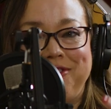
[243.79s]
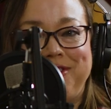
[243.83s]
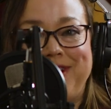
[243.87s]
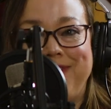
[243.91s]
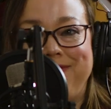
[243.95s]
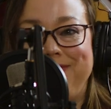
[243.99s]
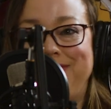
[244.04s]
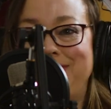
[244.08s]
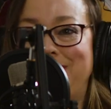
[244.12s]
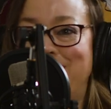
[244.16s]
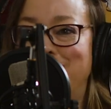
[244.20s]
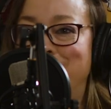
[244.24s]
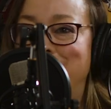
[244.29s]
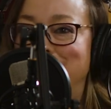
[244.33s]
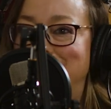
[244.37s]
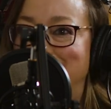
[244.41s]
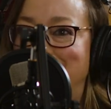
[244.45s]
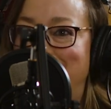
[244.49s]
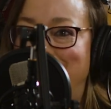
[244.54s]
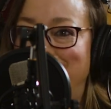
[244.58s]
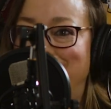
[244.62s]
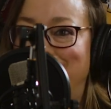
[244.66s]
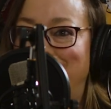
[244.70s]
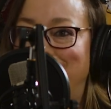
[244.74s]
Jeff Young was
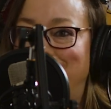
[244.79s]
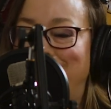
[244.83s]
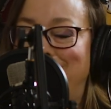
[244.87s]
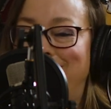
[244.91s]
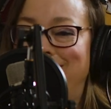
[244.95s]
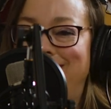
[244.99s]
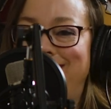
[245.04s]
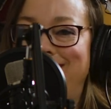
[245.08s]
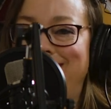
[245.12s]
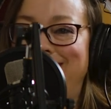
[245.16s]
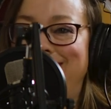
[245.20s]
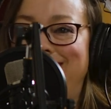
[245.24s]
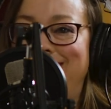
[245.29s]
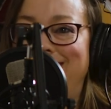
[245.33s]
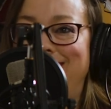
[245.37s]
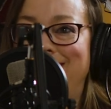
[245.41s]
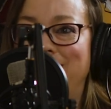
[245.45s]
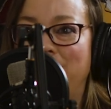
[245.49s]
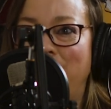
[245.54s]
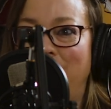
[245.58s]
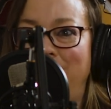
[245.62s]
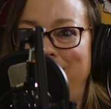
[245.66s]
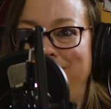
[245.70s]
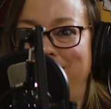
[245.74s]
ever a
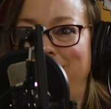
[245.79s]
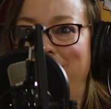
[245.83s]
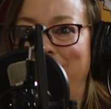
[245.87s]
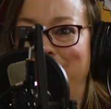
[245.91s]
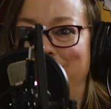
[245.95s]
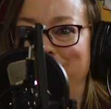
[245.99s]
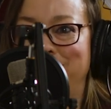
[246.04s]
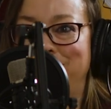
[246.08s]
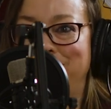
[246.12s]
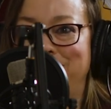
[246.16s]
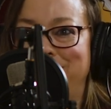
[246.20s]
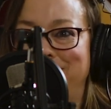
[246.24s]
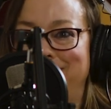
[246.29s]
golf coach.